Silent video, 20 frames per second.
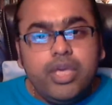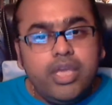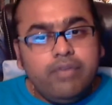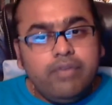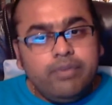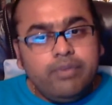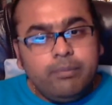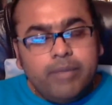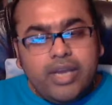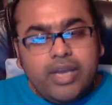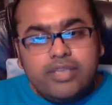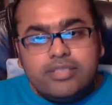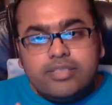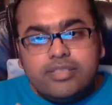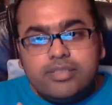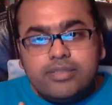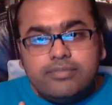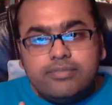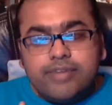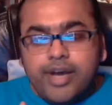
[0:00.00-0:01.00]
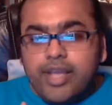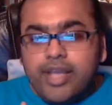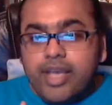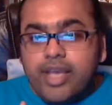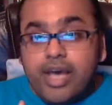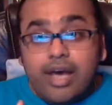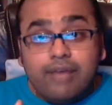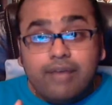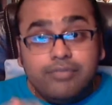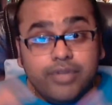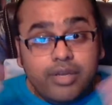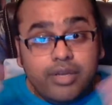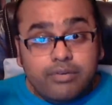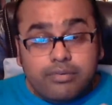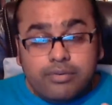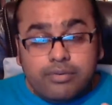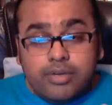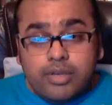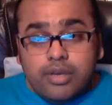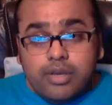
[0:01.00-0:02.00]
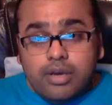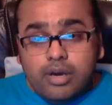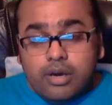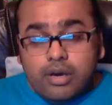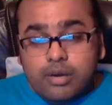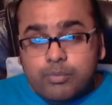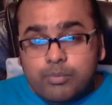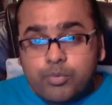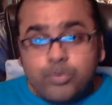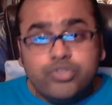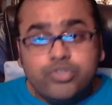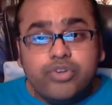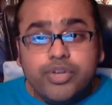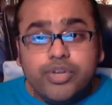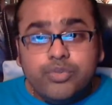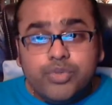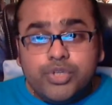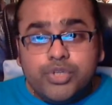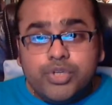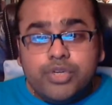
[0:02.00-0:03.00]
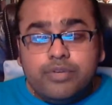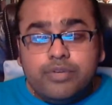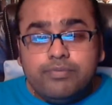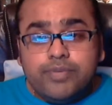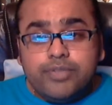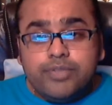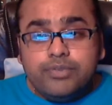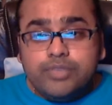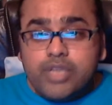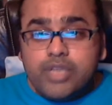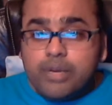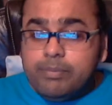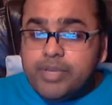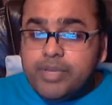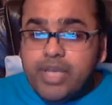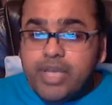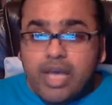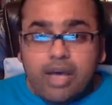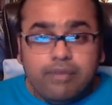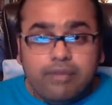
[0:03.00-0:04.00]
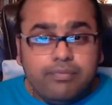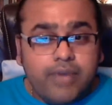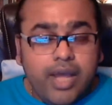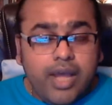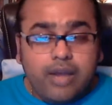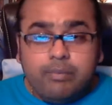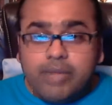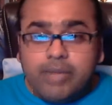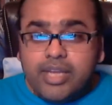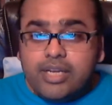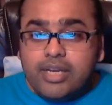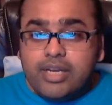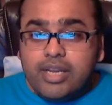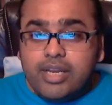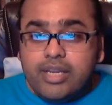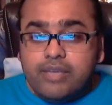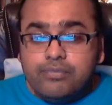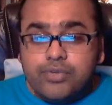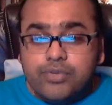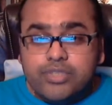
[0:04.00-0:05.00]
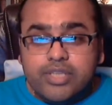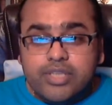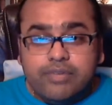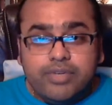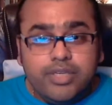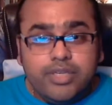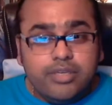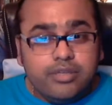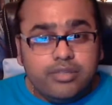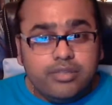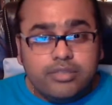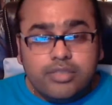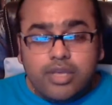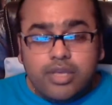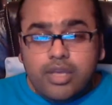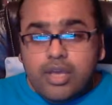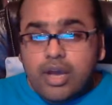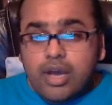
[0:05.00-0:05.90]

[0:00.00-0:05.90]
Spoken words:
Even myself, I have done post graduation in physiotherapy, have had my clinic for 7 years.